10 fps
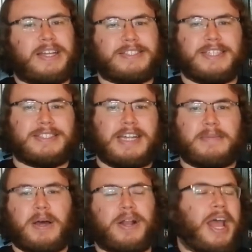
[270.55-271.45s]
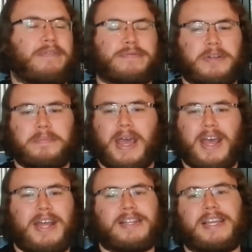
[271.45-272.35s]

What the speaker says: He says that about every band.